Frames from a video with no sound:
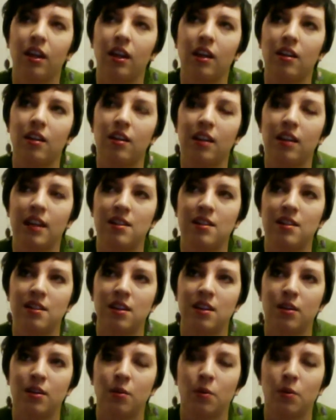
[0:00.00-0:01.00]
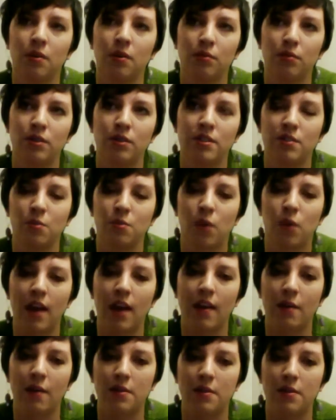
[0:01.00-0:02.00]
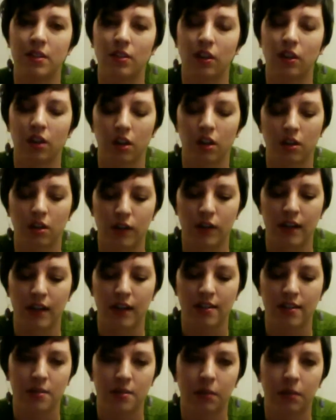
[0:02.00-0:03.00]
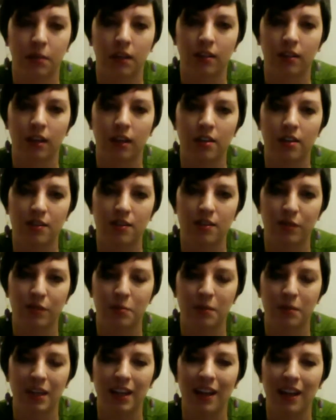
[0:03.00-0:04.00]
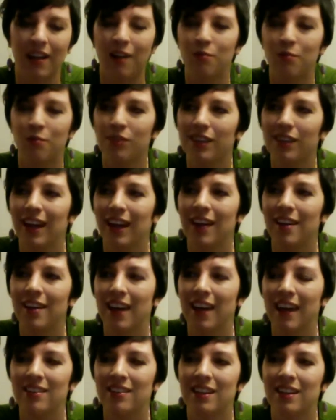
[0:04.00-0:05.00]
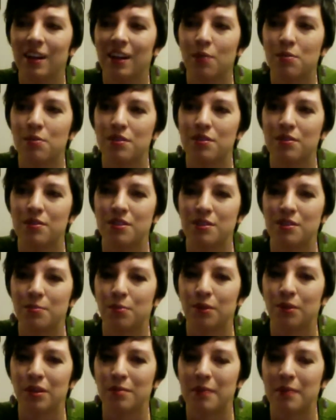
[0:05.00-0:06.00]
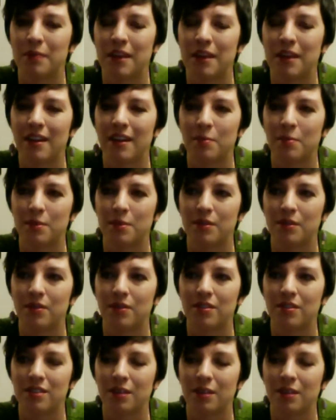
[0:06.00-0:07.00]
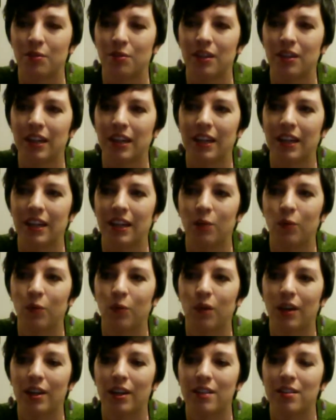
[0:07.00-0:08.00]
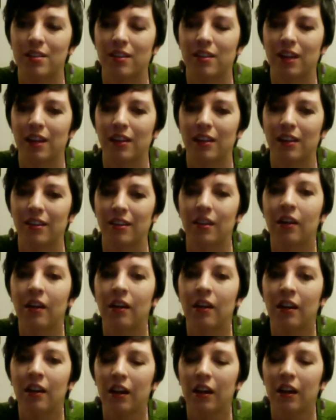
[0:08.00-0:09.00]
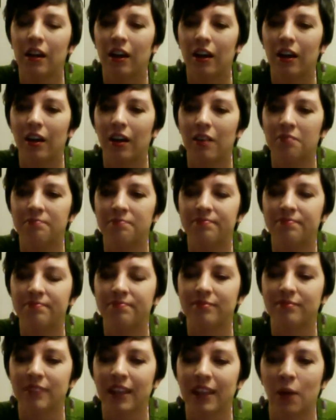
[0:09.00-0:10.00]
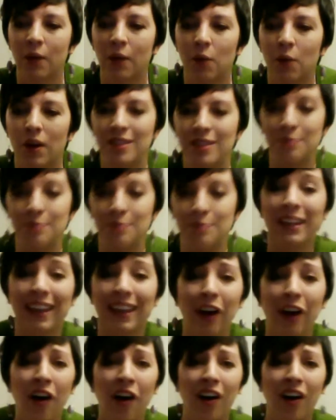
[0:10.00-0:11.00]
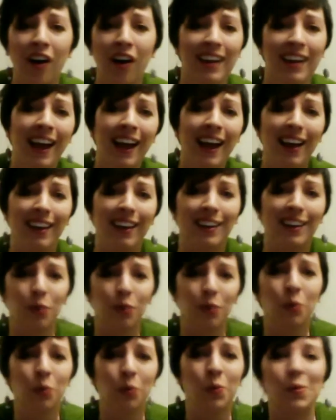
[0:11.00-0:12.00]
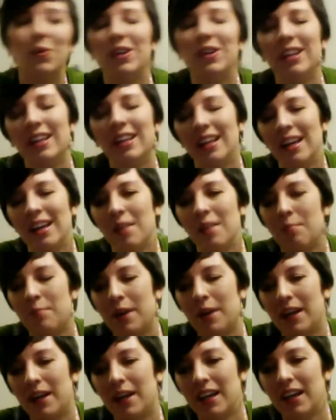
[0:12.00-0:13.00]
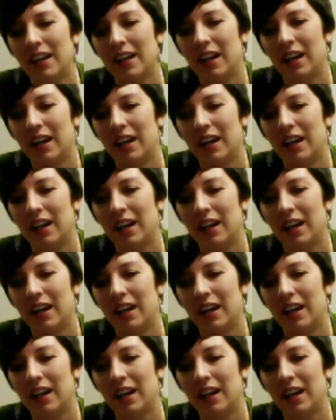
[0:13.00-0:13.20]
that's another reason why that was such a contrast to Bloodlines for me. And I hate that I was so disappointed by that episode, because I really wanted to like it. And I wanted to be like, oh, yeah, like, cool. But